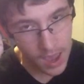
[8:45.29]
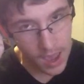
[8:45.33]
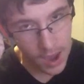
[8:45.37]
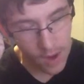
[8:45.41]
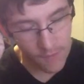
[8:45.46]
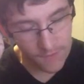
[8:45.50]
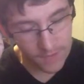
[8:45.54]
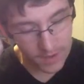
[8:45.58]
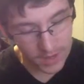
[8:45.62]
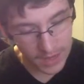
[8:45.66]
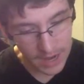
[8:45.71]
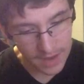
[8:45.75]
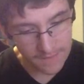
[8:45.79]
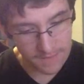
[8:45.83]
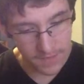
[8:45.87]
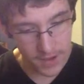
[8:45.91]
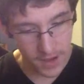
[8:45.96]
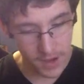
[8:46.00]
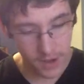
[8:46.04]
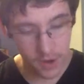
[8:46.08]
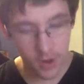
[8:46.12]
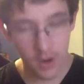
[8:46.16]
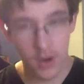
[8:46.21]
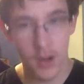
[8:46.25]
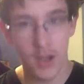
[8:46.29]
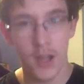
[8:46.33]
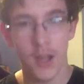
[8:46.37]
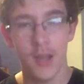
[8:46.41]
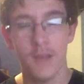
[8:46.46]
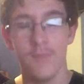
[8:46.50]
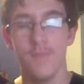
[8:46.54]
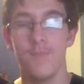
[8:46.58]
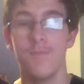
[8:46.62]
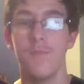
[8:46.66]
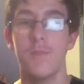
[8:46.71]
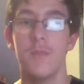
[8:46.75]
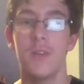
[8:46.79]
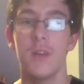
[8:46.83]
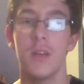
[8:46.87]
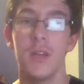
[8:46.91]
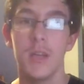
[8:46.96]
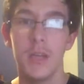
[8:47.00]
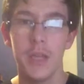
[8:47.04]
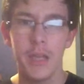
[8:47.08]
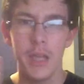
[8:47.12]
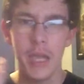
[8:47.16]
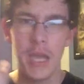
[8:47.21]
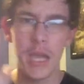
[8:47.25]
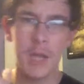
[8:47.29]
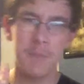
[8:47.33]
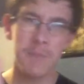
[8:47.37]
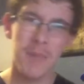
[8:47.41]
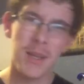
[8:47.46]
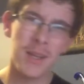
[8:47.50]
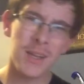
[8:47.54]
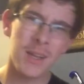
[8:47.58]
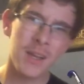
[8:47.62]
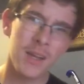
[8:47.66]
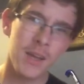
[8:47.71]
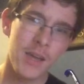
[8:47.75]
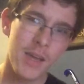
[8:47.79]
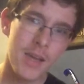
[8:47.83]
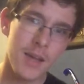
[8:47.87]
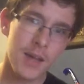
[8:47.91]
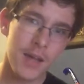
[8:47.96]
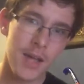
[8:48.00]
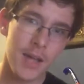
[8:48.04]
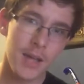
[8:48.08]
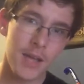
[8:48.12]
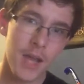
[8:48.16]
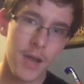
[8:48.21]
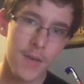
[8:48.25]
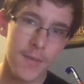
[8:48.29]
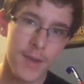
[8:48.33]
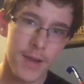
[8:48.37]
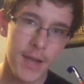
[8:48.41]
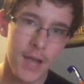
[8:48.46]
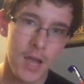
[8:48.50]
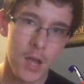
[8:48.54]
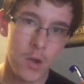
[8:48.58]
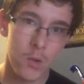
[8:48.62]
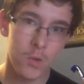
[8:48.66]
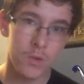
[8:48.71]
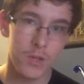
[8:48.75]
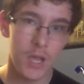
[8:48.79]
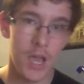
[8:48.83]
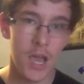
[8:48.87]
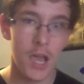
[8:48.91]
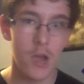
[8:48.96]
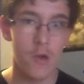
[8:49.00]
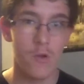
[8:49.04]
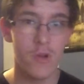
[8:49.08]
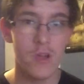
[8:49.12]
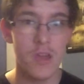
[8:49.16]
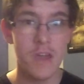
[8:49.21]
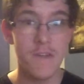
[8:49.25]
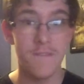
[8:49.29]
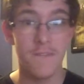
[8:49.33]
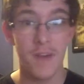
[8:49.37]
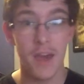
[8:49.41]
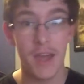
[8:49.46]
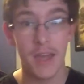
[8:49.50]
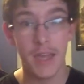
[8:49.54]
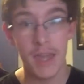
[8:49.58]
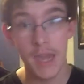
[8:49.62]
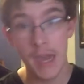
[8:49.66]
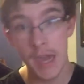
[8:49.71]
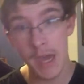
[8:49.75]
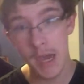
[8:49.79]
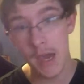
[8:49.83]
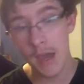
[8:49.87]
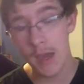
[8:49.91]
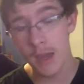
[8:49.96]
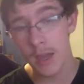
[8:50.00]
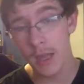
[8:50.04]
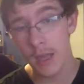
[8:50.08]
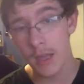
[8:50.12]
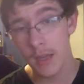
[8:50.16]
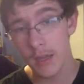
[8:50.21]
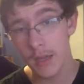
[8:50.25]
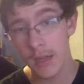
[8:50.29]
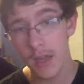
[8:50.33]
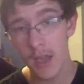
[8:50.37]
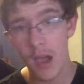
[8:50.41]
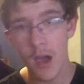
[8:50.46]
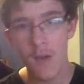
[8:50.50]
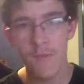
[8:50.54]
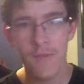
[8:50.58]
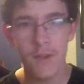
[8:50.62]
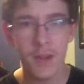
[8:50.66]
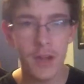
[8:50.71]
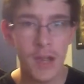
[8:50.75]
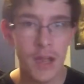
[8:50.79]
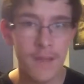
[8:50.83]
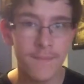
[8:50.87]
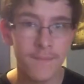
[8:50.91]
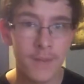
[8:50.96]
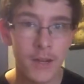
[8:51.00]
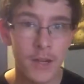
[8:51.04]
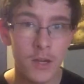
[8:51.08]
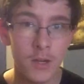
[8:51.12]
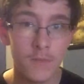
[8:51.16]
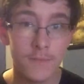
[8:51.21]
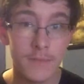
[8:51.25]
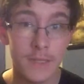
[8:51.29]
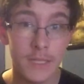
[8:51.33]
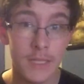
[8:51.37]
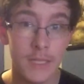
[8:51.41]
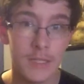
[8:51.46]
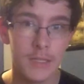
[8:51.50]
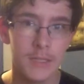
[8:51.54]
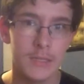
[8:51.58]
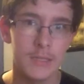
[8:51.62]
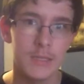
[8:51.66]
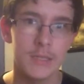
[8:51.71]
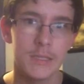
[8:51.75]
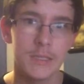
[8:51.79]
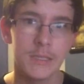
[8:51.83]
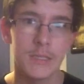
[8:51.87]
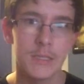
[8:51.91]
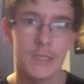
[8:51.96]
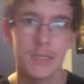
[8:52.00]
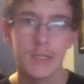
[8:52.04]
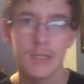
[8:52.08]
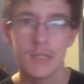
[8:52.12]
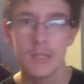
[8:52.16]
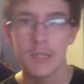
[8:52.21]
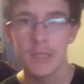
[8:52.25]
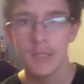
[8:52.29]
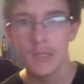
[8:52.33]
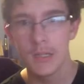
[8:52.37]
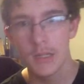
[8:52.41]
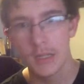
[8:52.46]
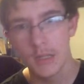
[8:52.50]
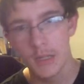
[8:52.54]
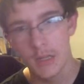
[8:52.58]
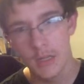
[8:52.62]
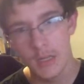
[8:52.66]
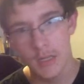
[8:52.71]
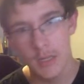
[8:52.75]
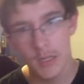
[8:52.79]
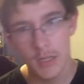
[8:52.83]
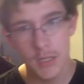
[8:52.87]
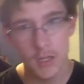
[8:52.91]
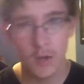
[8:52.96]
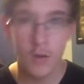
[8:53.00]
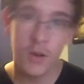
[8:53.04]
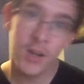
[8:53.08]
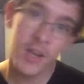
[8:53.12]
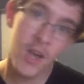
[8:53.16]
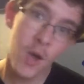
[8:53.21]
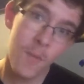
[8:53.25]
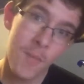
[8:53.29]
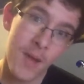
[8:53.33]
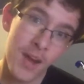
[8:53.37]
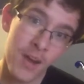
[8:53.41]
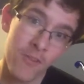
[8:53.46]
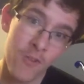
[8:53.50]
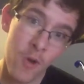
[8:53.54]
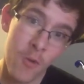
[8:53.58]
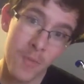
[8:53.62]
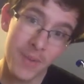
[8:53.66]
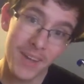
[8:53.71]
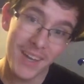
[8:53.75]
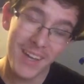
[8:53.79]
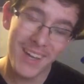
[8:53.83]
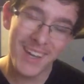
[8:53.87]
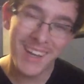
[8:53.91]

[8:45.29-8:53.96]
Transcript: Alpha Sapphire, um, expect to see that coming out. Now, if I can't get Alpha Sapphire, then Yoki Omega Ruby.